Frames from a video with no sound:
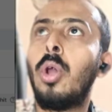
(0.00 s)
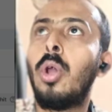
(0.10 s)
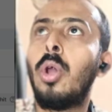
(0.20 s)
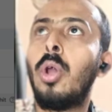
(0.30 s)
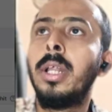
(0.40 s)

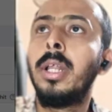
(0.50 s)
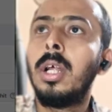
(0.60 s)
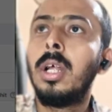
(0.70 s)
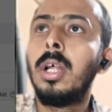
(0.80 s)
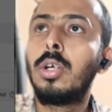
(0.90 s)
in
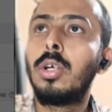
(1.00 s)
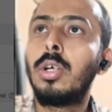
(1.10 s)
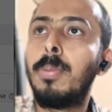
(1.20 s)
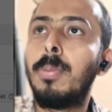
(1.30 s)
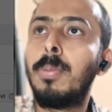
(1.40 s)
into
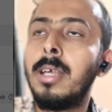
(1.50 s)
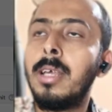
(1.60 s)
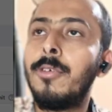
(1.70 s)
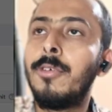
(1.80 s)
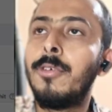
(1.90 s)
both the
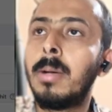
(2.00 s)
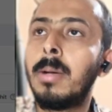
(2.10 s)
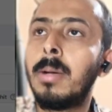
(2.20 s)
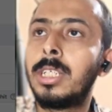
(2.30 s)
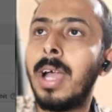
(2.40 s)
VMs which
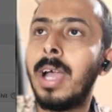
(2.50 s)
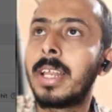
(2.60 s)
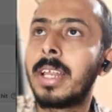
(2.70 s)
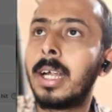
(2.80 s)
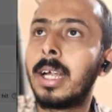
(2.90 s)
we have
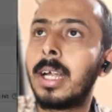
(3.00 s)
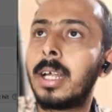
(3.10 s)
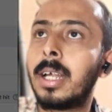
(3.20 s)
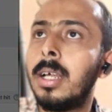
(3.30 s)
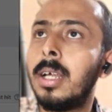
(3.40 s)
created.
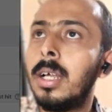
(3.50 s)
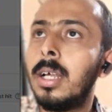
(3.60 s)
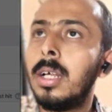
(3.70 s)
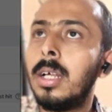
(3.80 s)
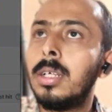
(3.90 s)

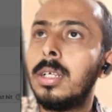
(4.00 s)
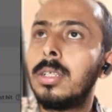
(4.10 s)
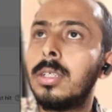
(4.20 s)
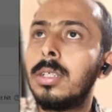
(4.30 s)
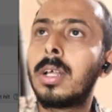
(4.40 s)
So
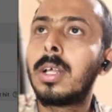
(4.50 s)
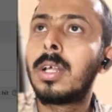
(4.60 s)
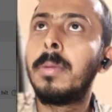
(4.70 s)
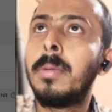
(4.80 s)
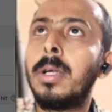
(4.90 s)
we'll come
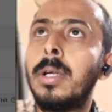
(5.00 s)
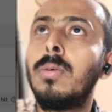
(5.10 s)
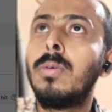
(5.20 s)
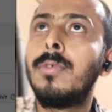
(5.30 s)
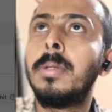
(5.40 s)
into
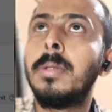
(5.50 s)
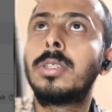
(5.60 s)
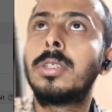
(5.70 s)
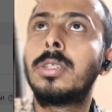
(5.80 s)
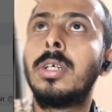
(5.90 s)
VM
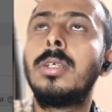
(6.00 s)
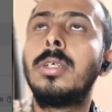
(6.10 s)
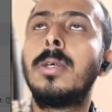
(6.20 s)
instance.